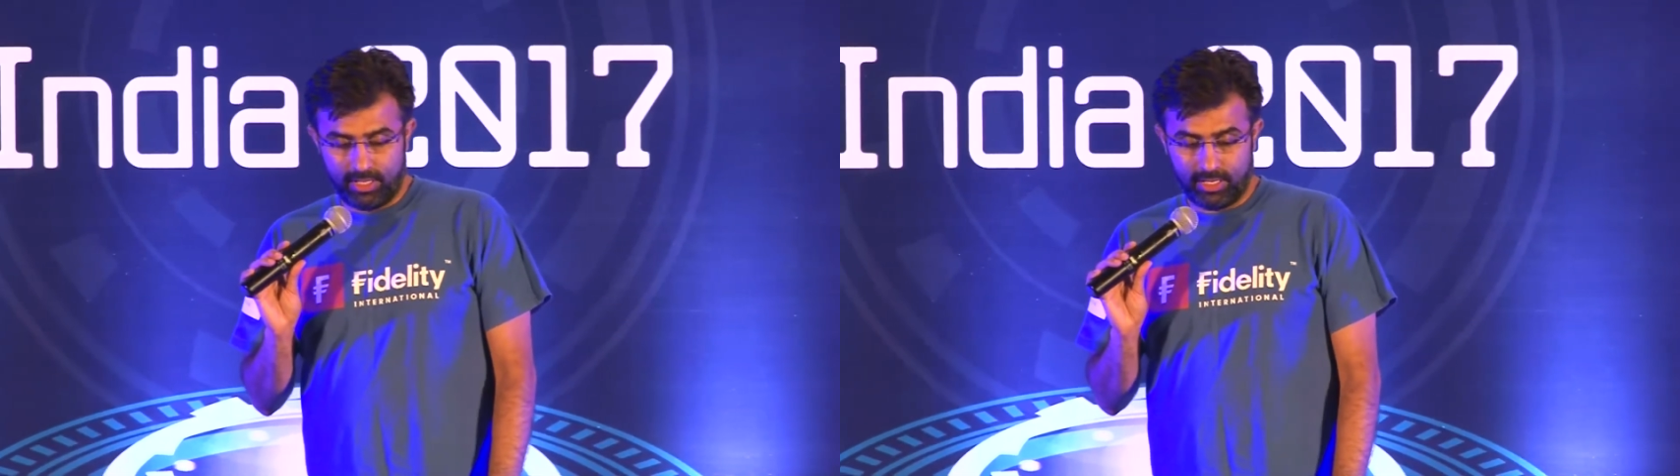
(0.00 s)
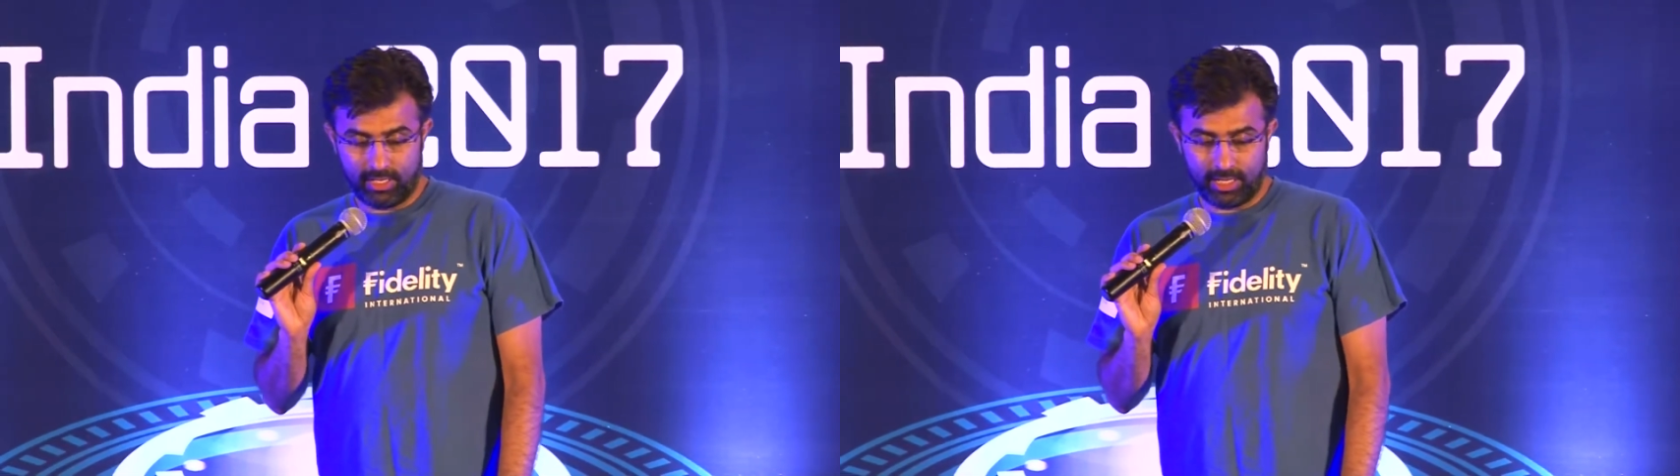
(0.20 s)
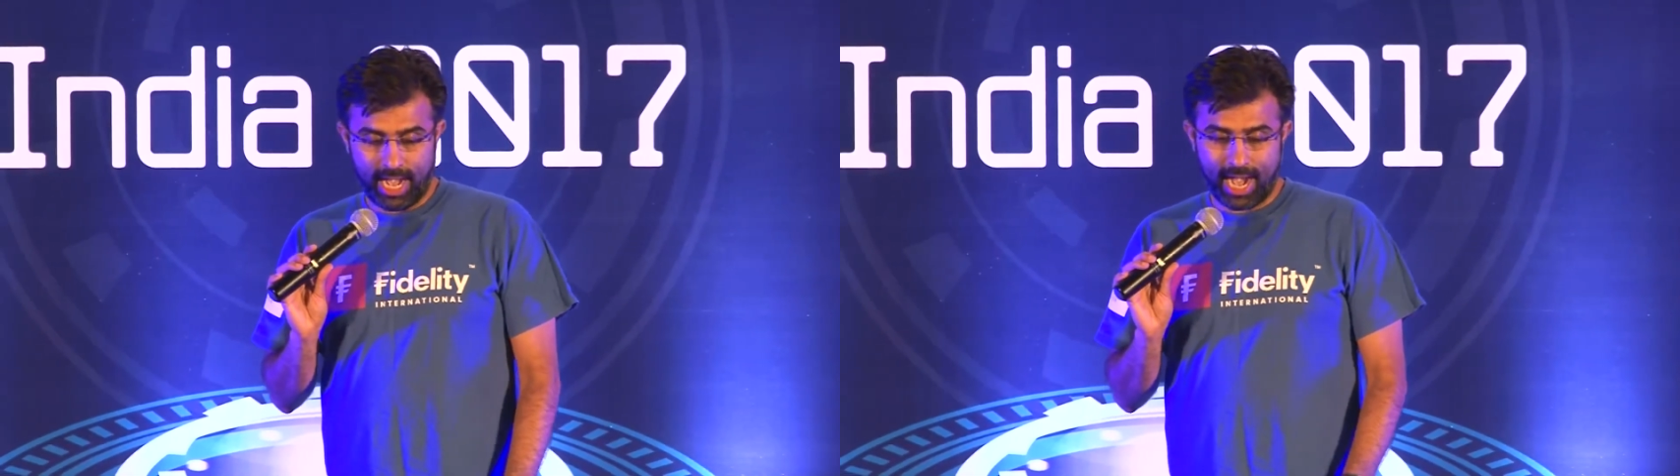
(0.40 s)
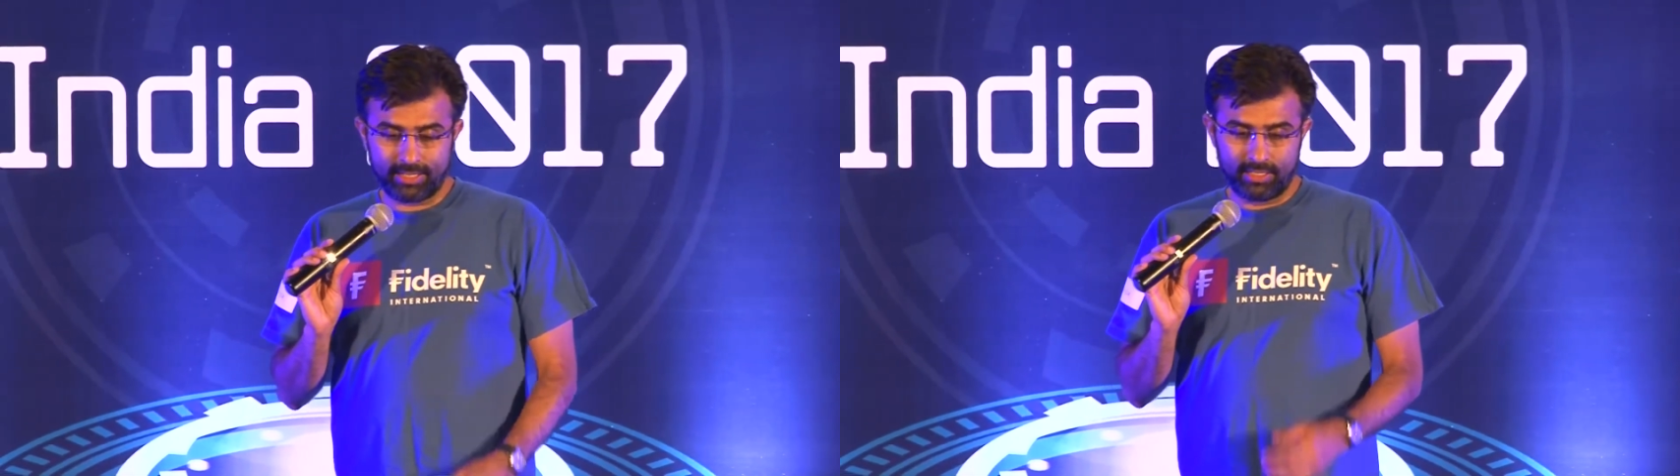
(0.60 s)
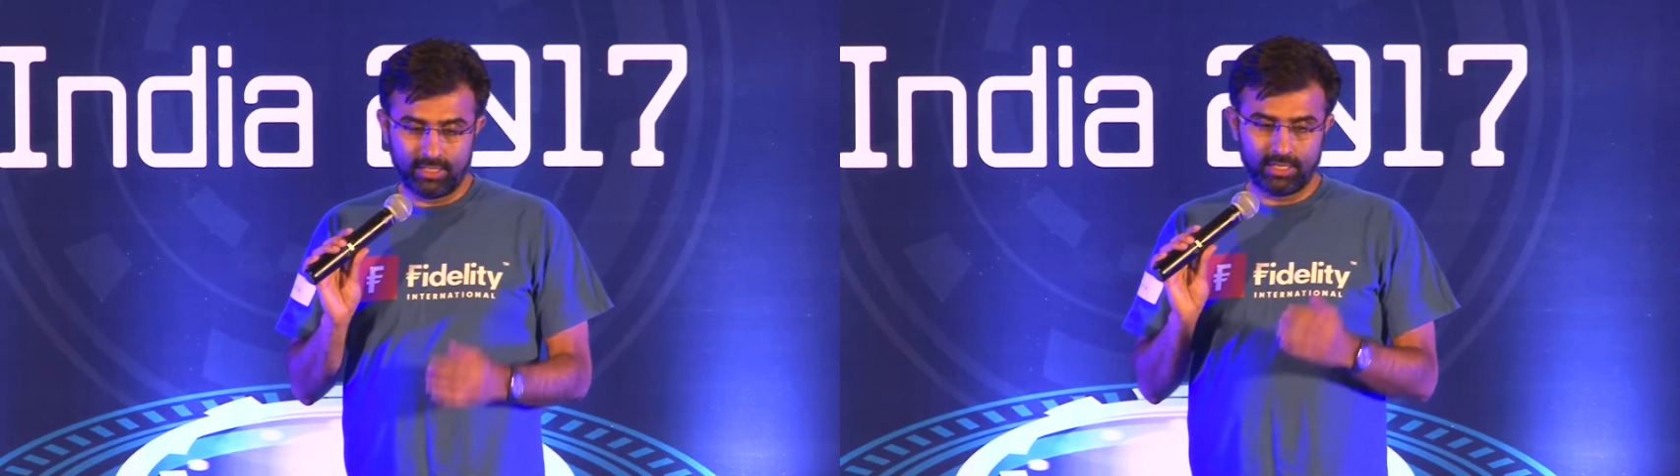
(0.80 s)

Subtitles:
At